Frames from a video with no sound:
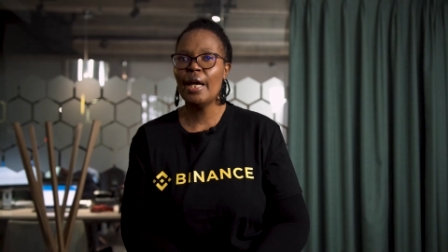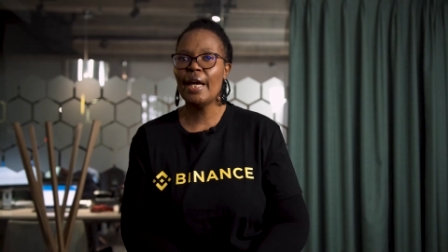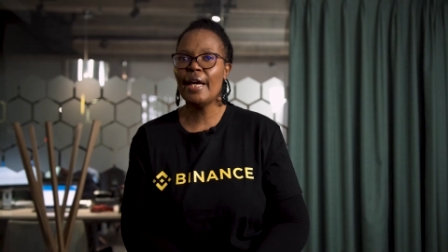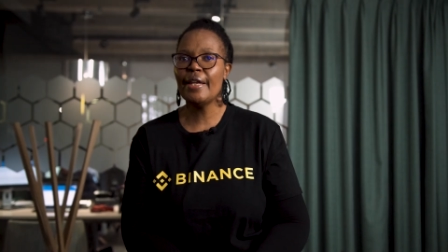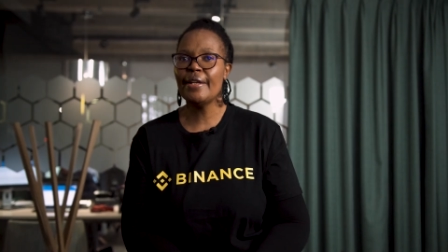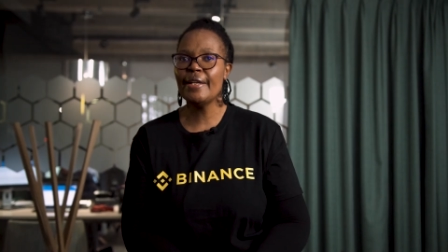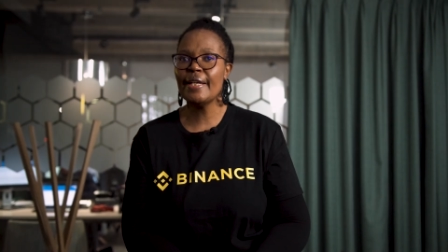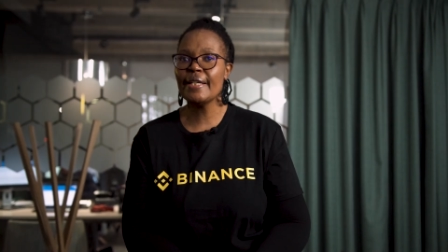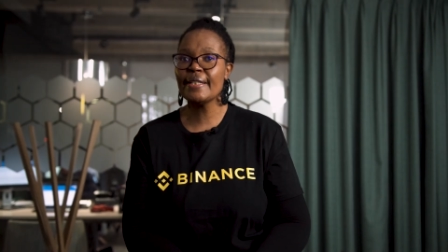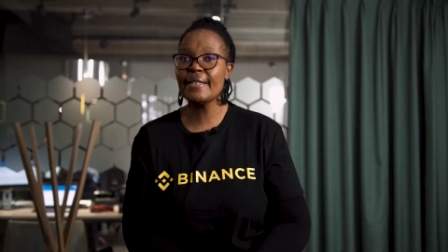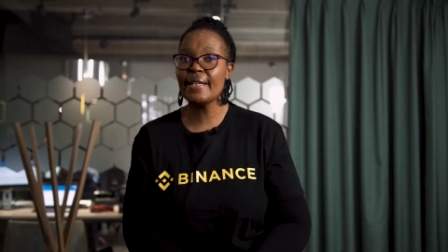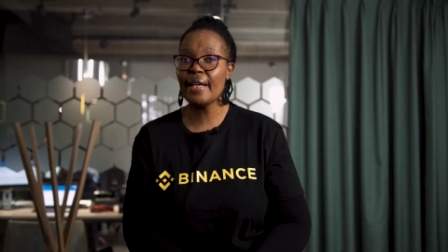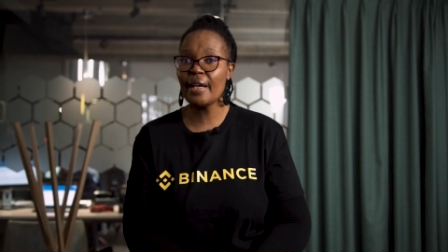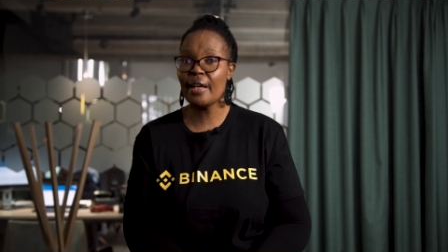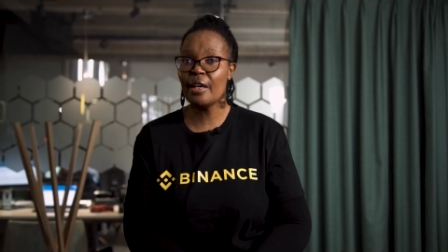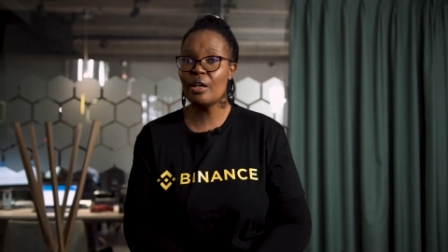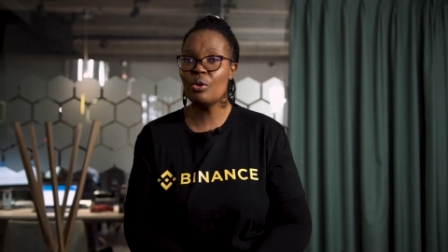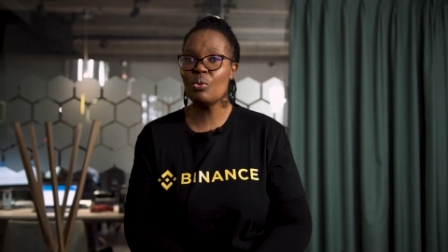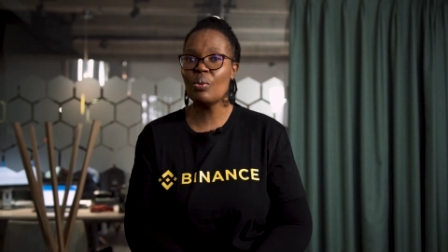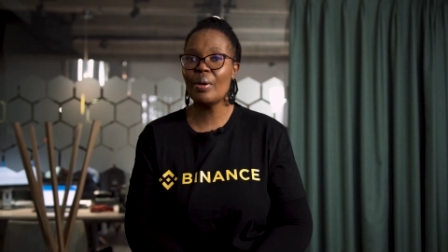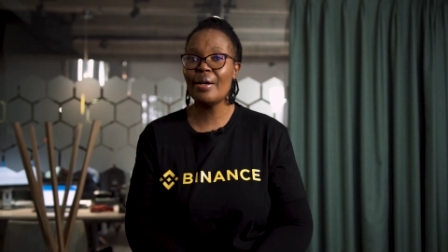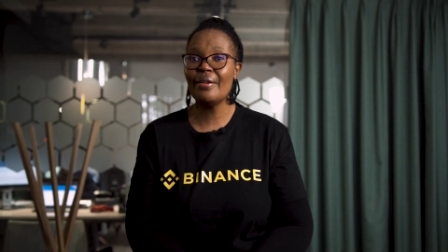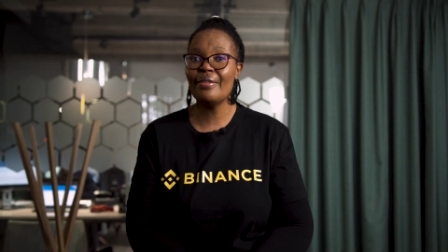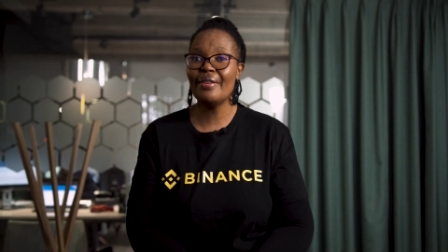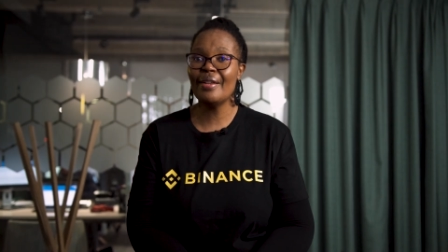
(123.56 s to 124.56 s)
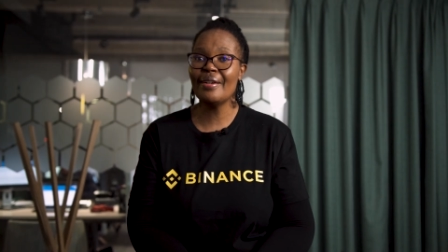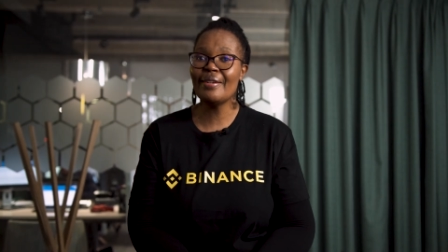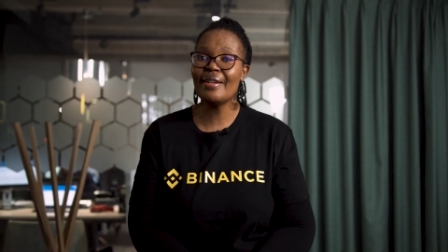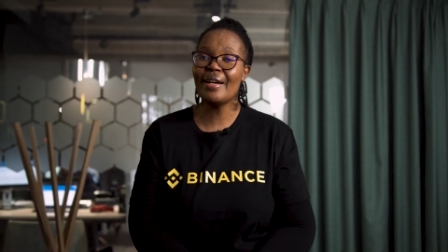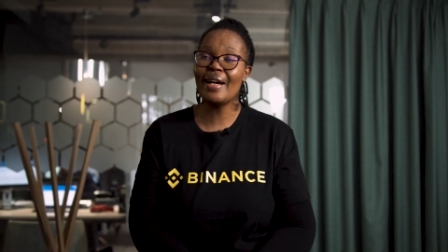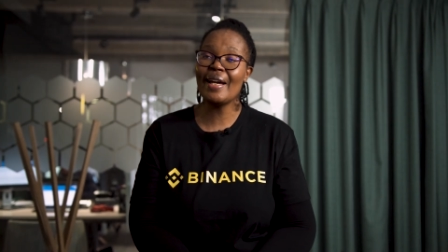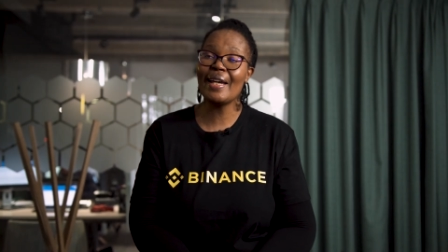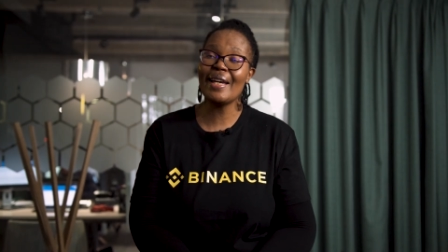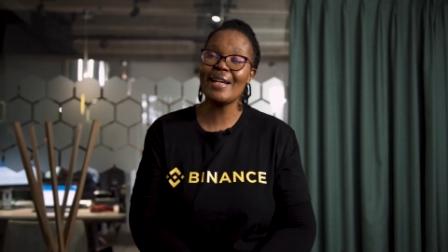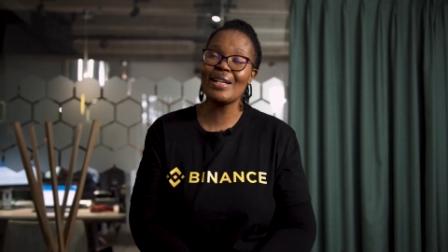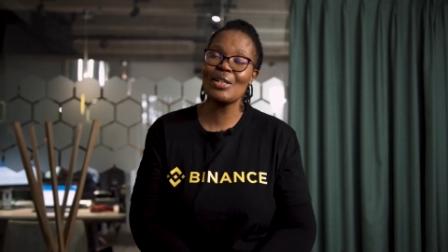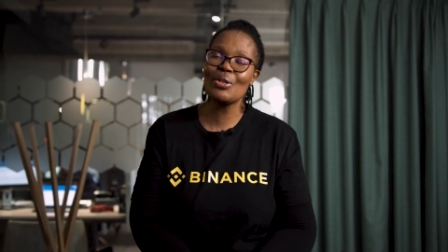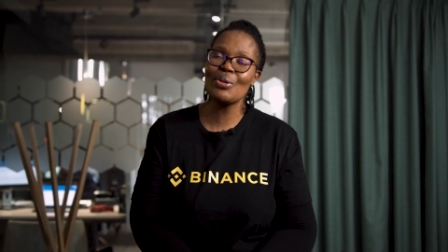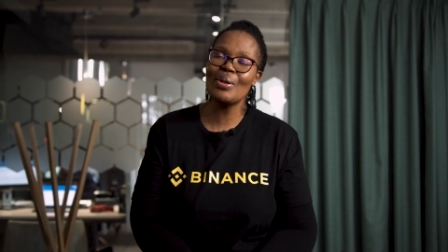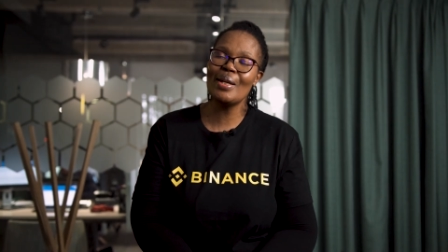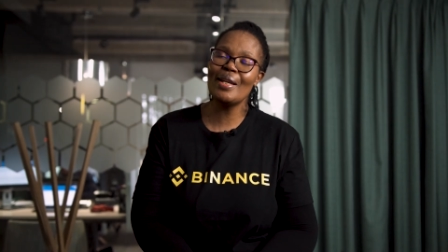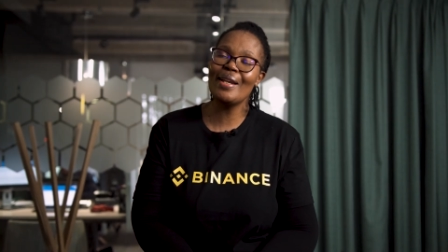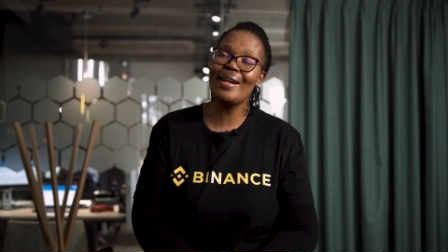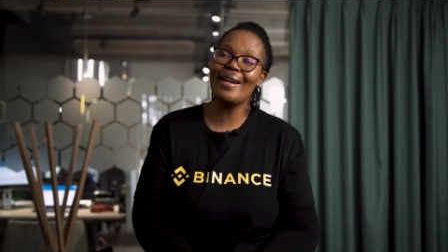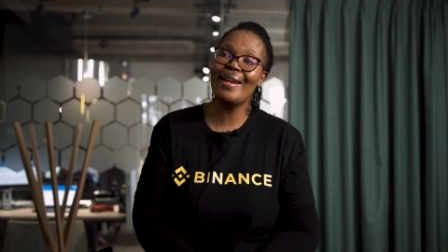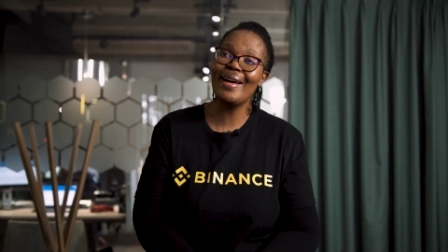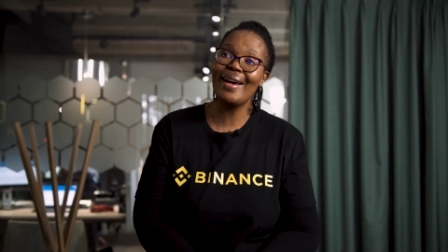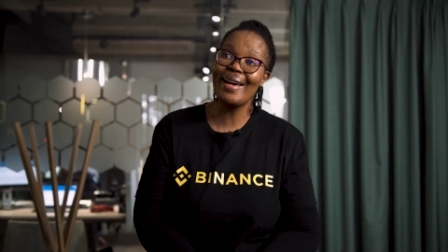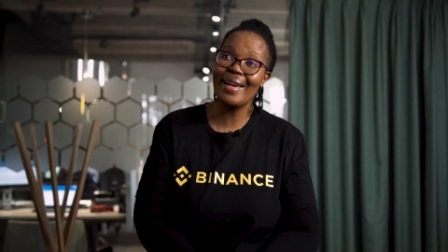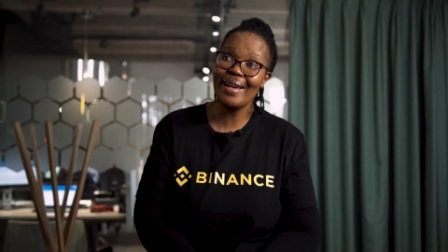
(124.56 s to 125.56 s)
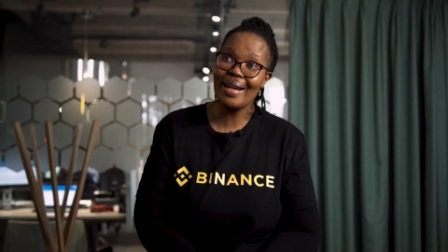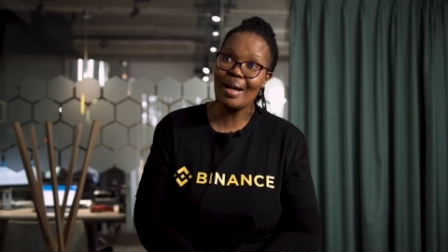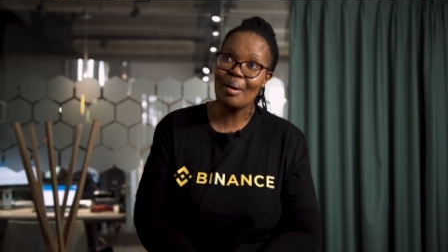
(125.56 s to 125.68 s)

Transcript: And the second one that I actually like